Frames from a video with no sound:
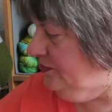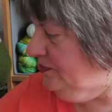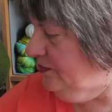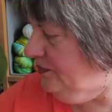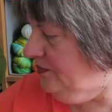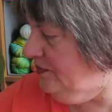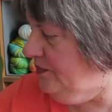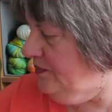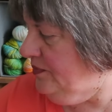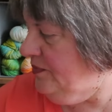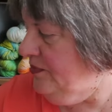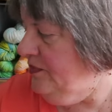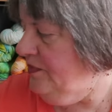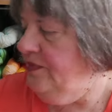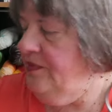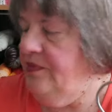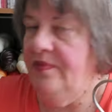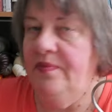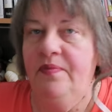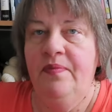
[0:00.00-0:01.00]

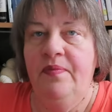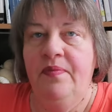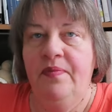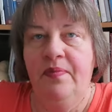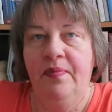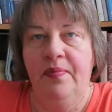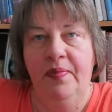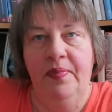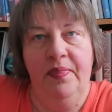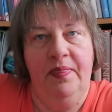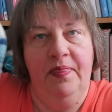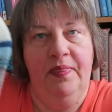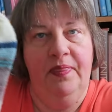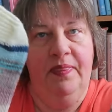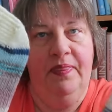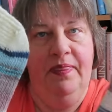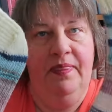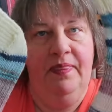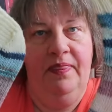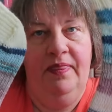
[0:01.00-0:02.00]

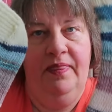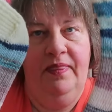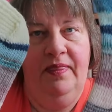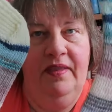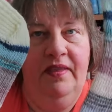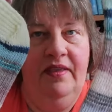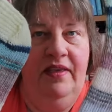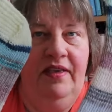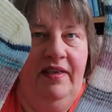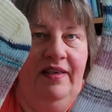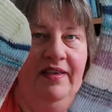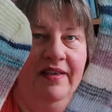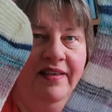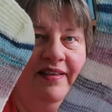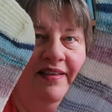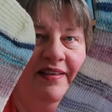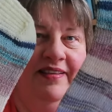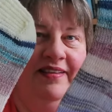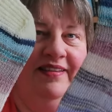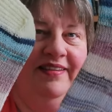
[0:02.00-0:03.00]

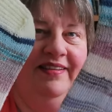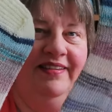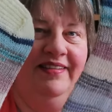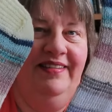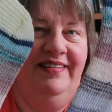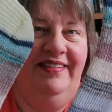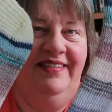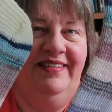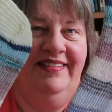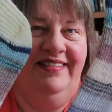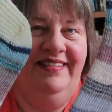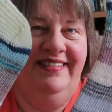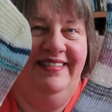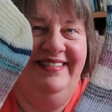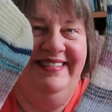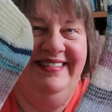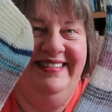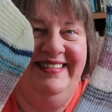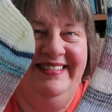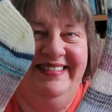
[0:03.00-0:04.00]

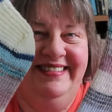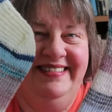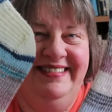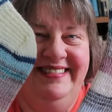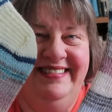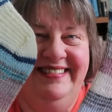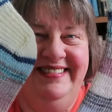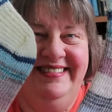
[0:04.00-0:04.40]
(silence)